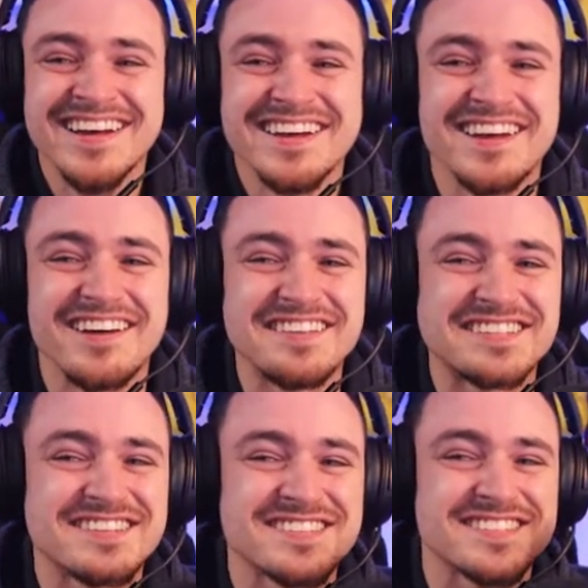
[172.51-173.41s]
Yo, these
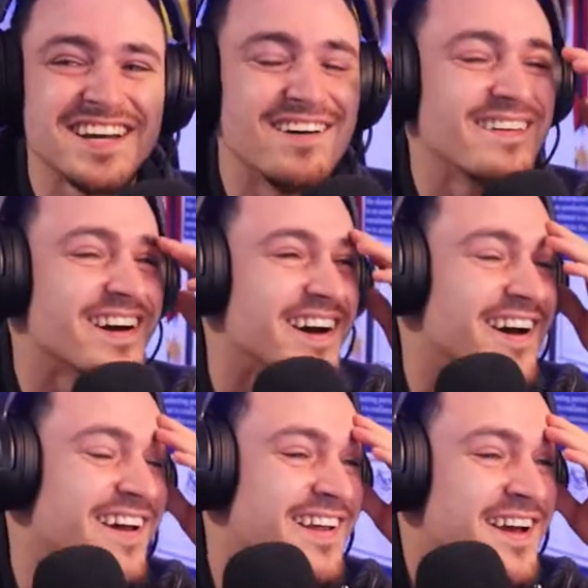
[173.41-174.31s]
are so
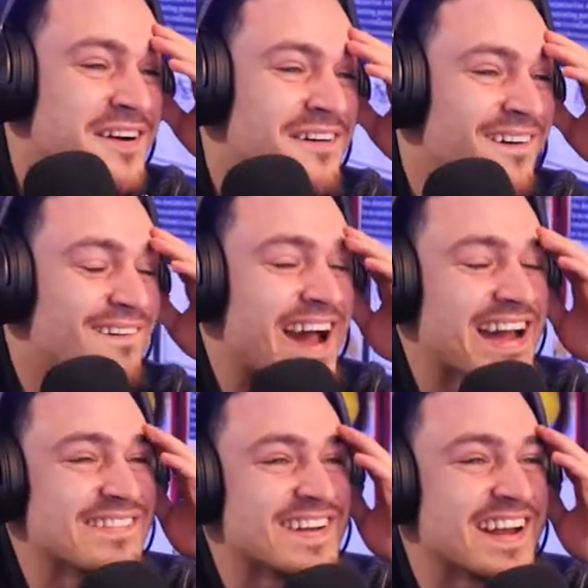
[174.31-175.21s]
good! Why
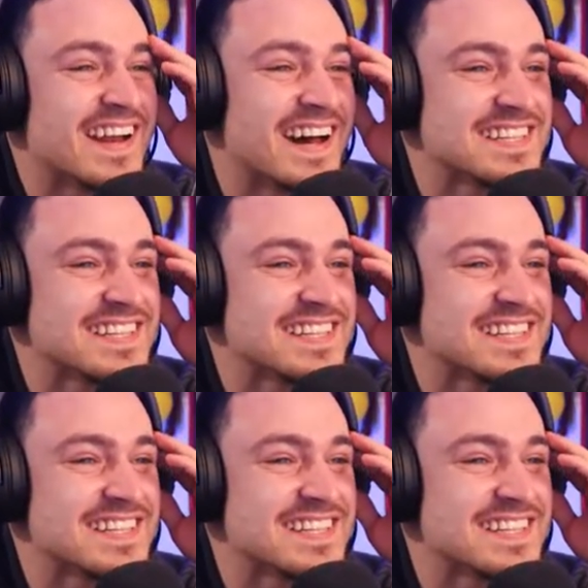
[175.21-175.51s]
haven't I not